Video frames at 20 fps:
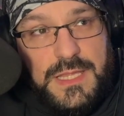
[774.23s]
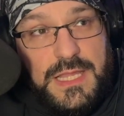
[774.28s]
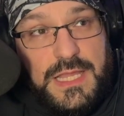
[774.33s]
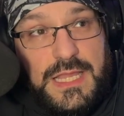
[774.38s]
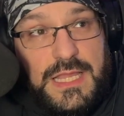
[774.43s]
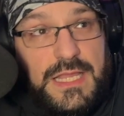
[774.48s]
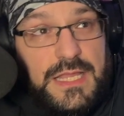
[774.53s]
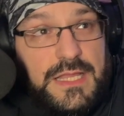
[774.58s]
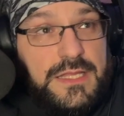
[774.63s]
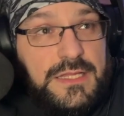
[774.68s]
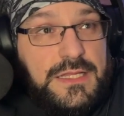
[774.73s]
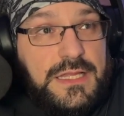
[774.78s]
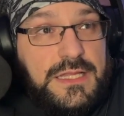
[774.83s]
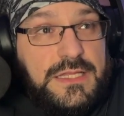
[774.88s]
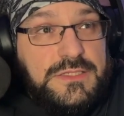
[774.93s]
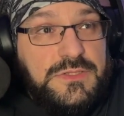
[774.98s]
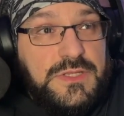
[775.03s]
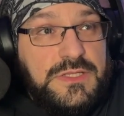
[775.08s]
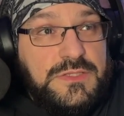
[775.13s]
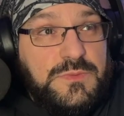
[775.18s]

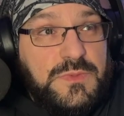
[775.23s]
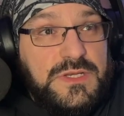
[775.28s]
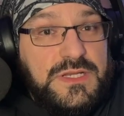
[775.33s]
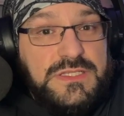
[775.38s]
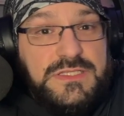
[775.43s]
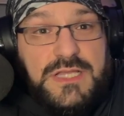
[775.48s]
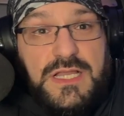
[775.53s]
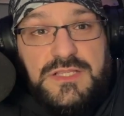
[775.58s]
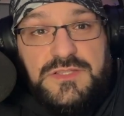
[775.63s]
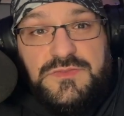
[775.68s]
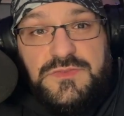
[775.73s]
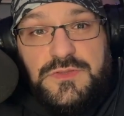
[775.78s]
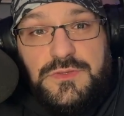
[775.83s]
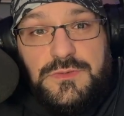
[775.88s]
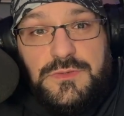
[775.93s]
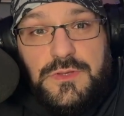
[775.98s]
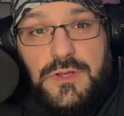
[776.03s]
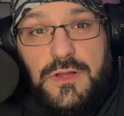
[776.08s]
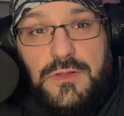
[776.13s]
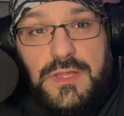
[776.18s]
it's what it does for
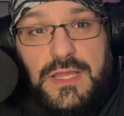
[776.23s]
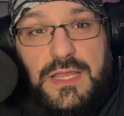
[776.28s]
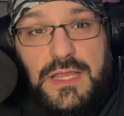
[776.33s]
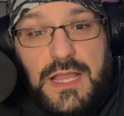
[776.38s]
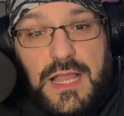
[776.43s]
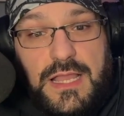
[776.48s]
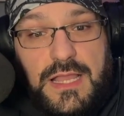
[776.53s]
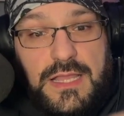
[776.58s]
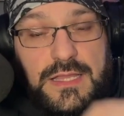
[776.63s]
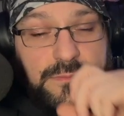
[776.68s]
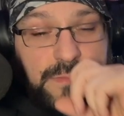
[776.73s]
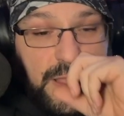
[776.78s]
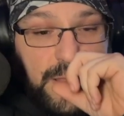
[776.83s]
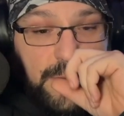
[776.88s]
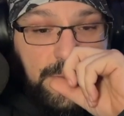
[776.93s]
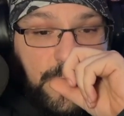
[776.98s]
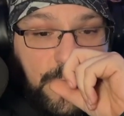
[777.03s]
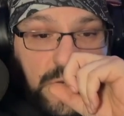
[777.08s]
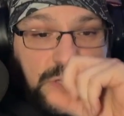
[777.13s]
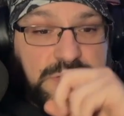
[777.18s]
you, you know? Like,
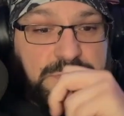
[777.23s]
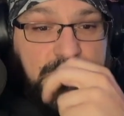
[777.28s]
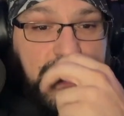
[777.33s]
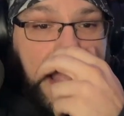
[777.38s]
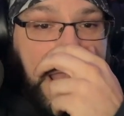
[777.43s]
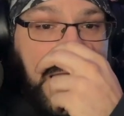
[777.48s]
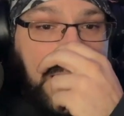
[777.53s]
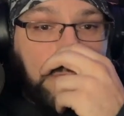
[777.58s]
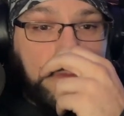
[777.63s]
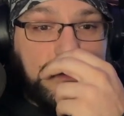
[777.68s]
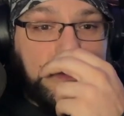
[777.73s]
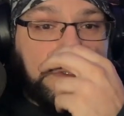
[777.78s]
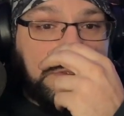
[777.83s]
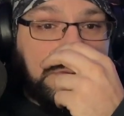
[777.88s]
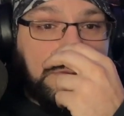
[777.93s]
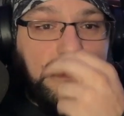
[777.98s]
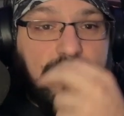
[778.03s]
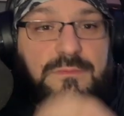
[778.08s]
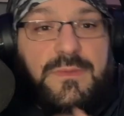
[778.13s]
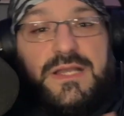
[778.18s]
it brings me out
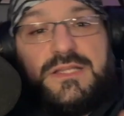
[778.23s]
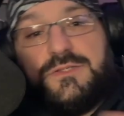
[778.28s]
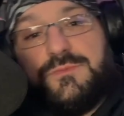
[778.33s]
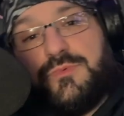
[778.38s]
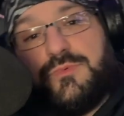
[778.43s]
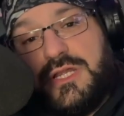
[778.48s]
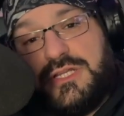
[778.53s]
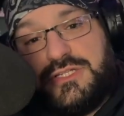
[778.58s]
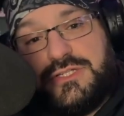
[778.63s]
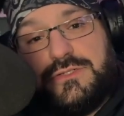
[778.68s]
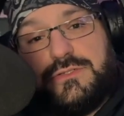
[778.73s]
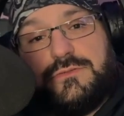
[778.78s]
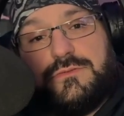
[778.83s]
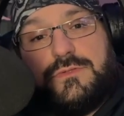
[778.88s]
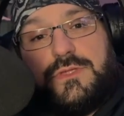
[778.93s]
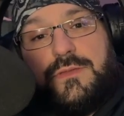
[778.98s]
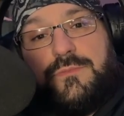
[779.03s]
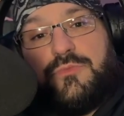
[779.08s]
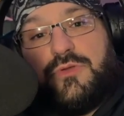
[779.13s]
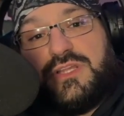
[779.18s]
of my depression.
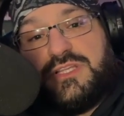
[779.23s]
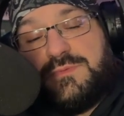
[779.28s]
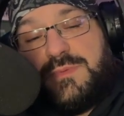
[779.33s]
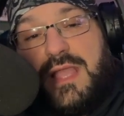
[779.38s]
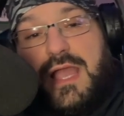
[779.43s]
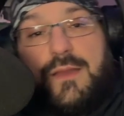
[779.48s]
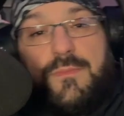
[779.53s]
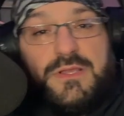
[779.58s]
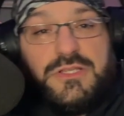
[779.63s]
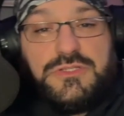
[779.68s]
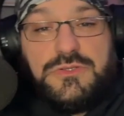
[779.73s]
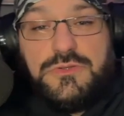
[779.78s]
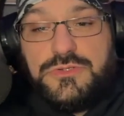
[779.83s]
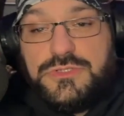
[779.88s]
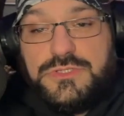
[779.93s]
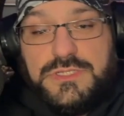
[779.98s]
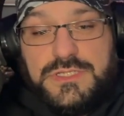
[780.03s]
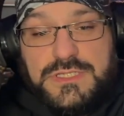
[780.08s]
It brings me out of my social